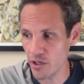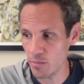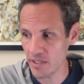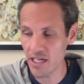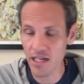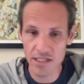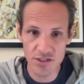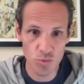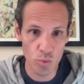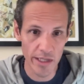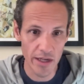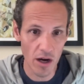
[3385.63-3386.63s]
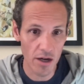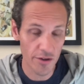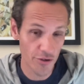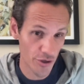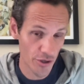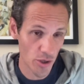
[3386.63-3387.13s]
Because we are
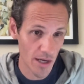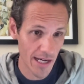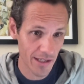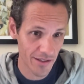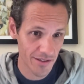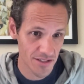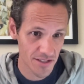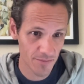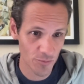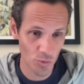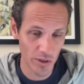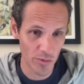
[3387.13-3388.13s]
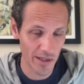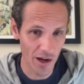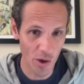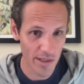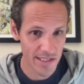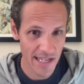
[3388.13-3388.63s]
neurohackers, we
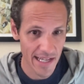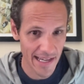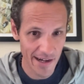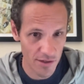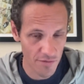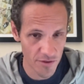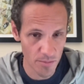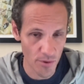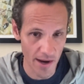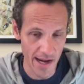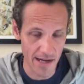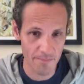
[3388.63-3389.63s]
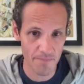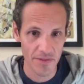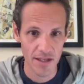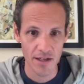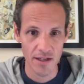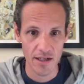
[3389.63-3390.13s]
always take care of the brain.
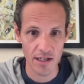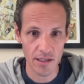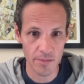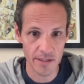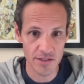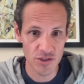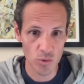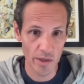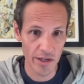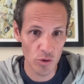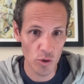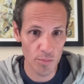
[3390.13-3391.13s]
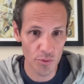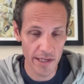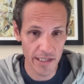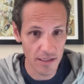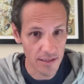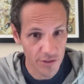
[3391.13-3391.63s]
And so we
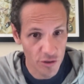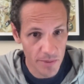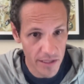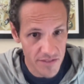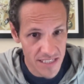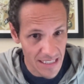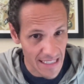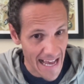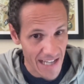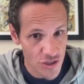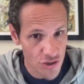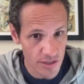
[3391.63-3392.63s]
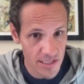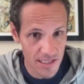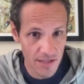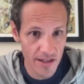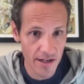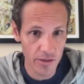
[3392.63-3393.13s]
incorporated a little bit of celastrus
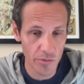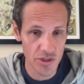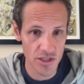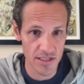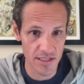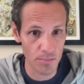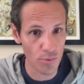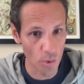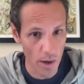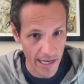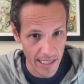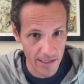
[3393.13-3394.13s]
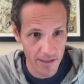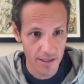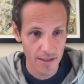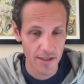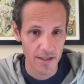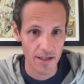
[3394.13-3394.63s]
in there, which is a brain
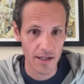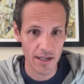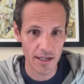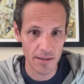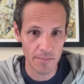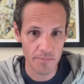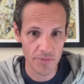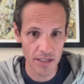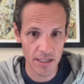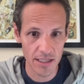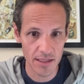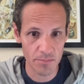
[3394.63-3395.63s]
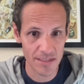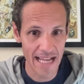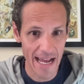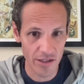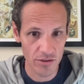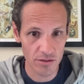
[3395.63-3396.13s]

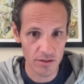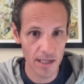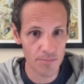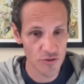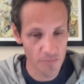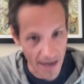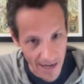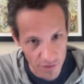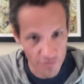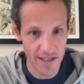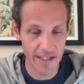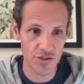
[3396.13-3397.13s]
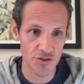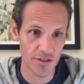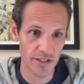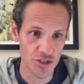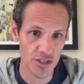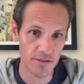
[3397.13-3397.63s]
botanical, comes from the Ayurvedic
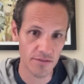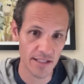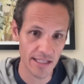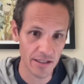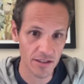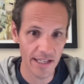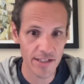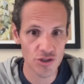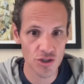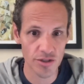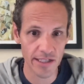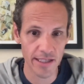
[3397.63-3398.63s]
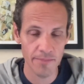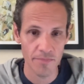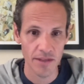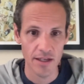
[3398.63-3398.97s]
tradition, the intellect tree.